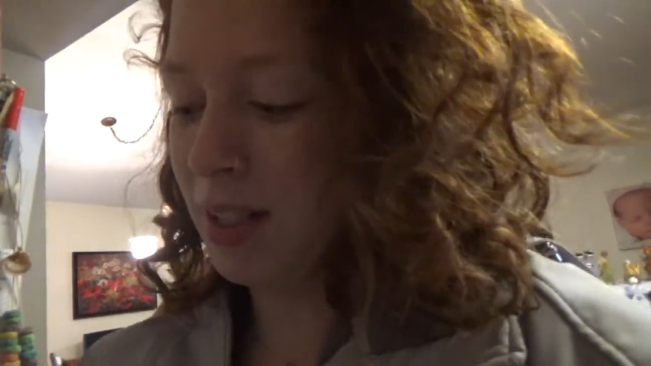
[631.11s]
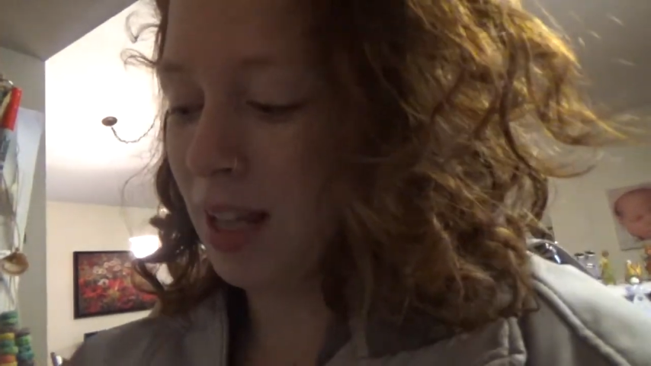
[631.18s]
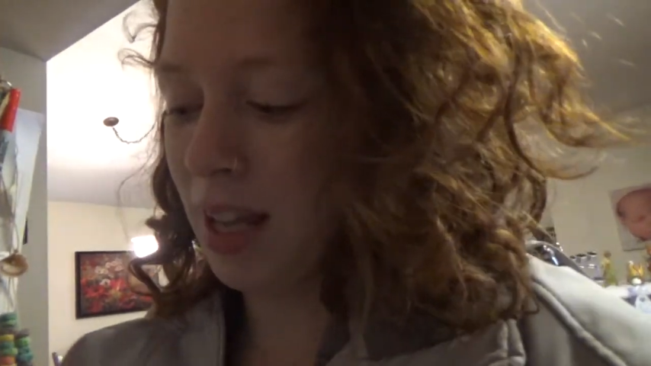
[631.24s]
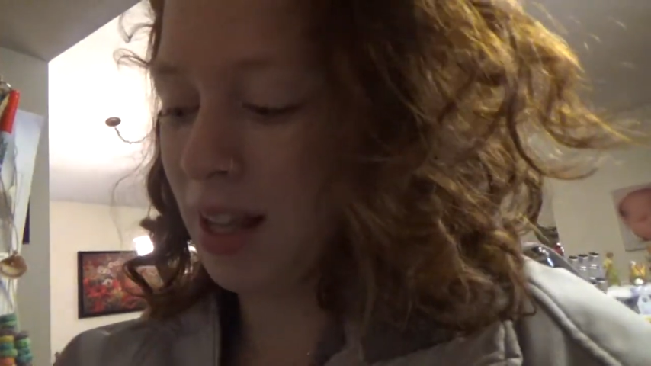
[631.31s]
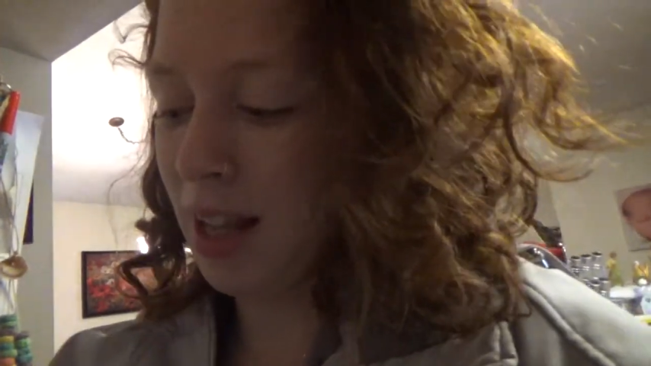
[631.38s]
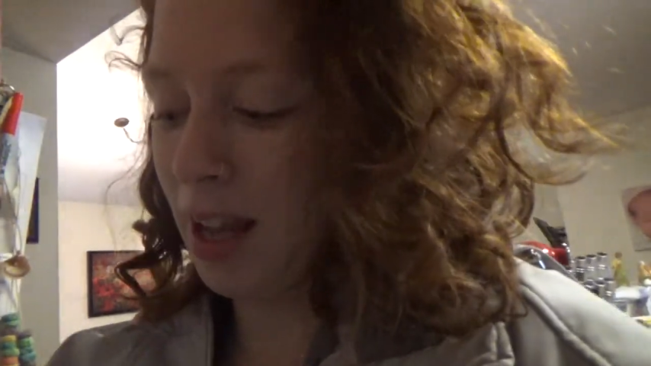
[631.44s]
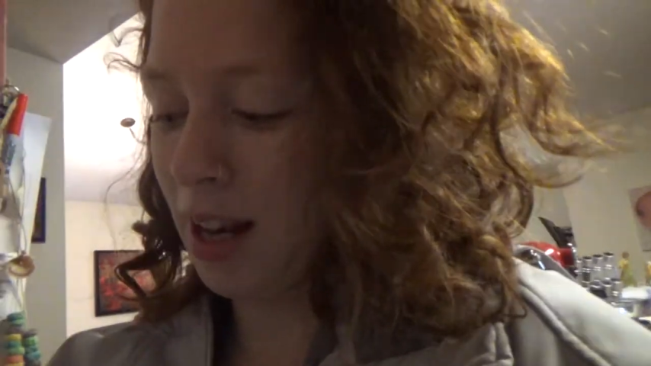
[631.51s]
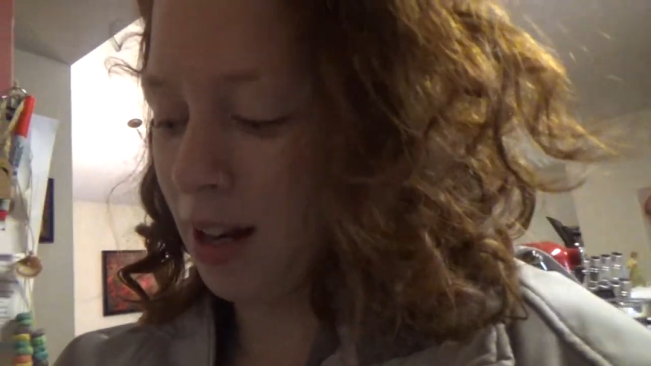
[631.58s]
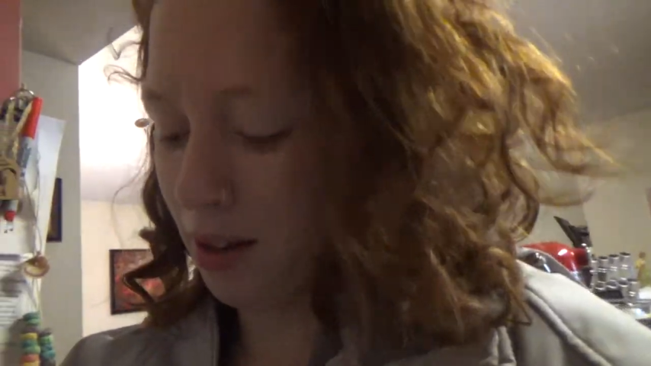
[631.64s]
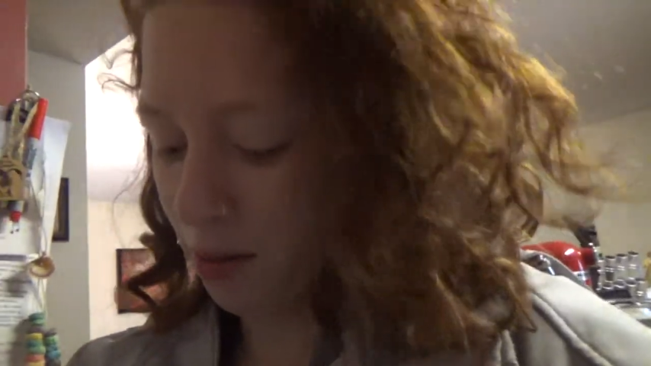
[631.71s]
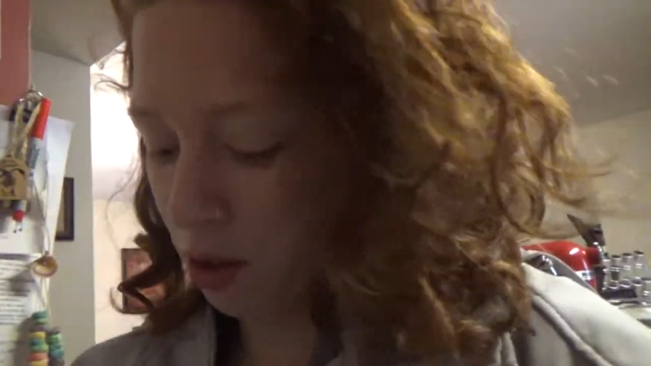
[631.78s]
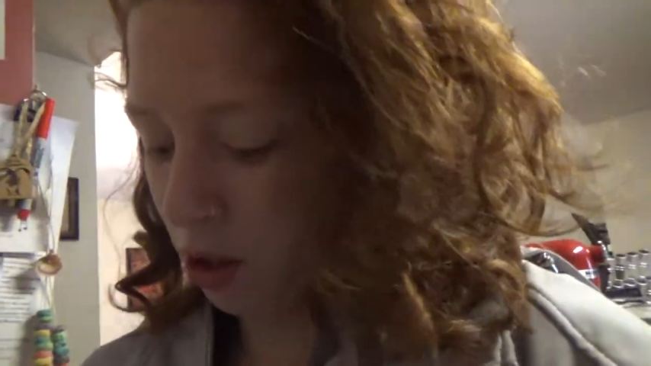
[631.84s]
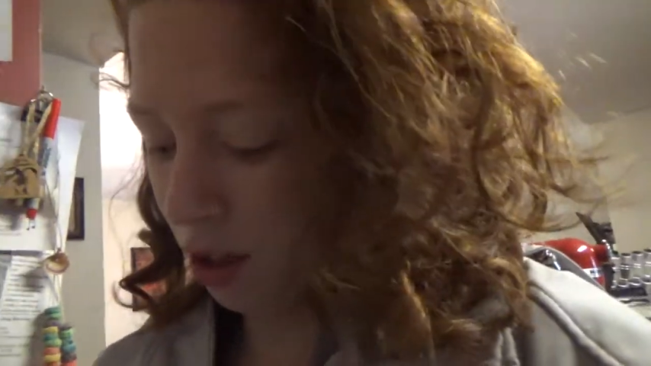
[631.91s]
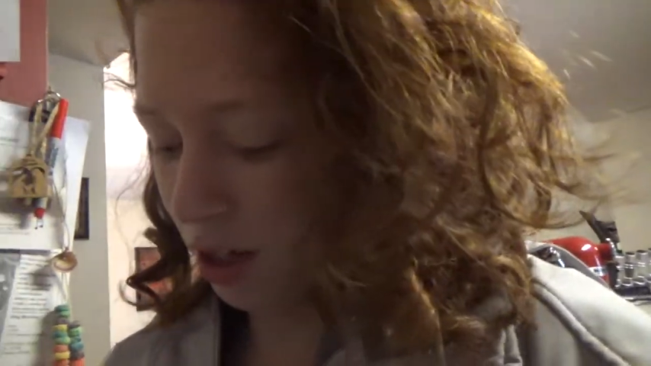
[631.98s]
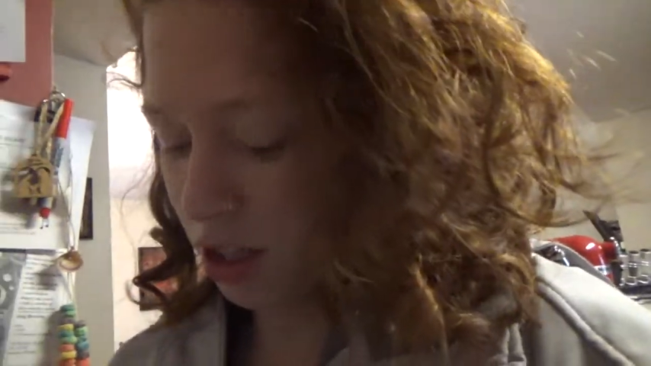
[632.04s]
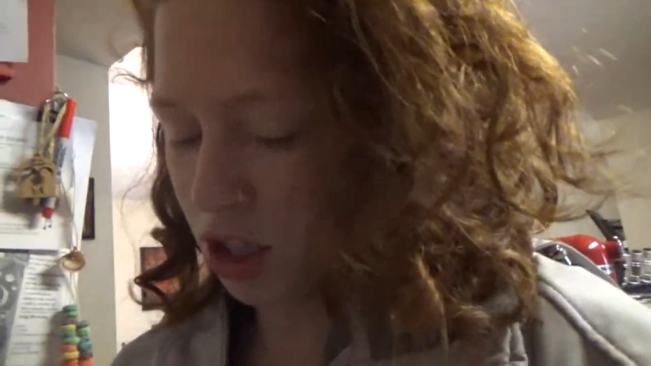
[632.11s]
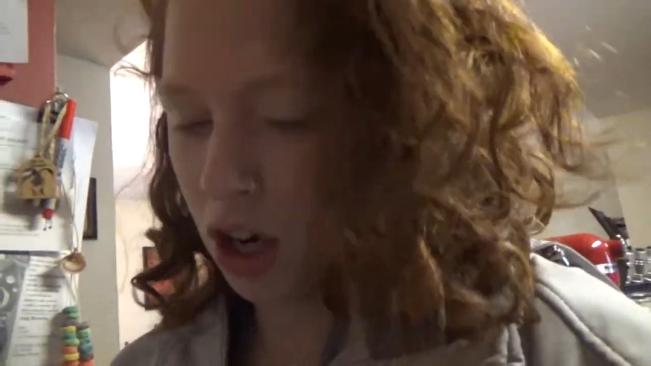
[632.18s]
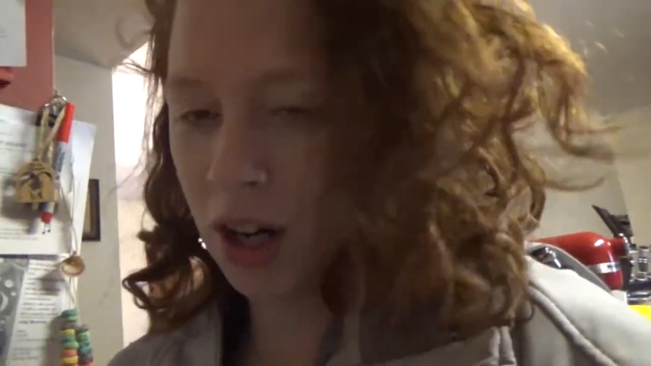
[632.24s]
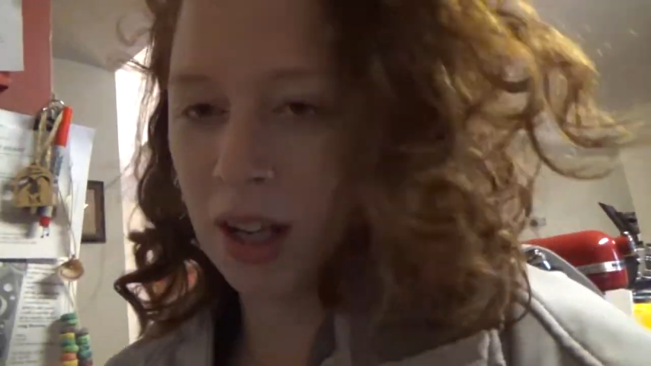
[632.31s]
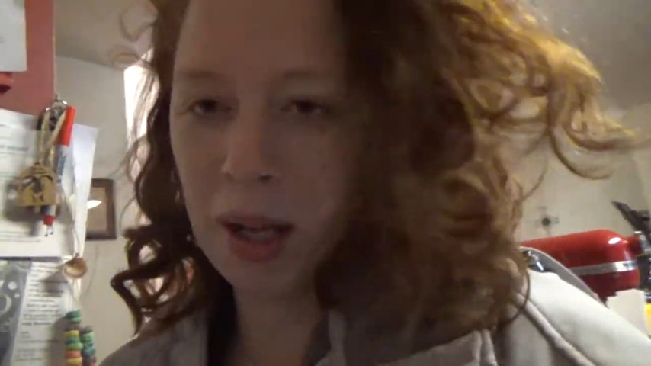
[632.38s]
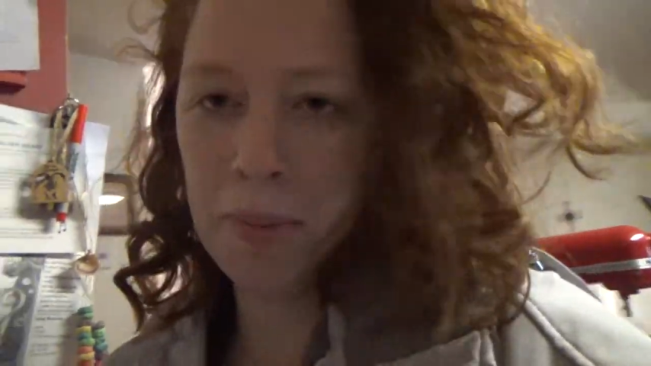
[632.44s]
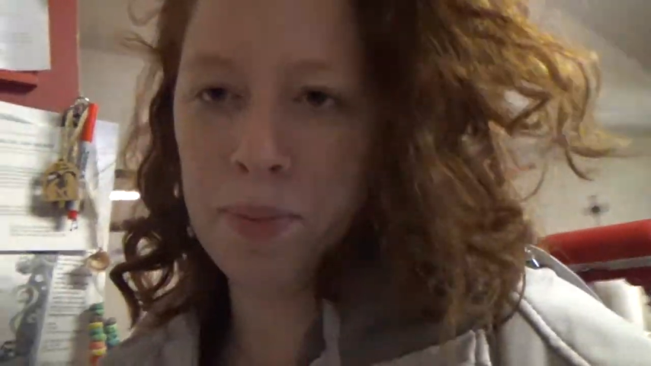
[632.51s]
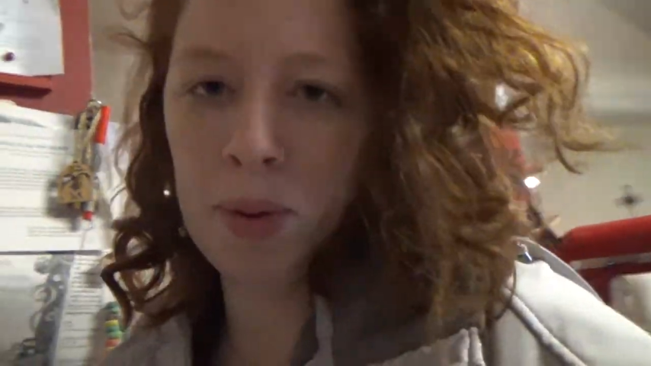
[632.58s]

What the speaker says: and then they're going to start, like,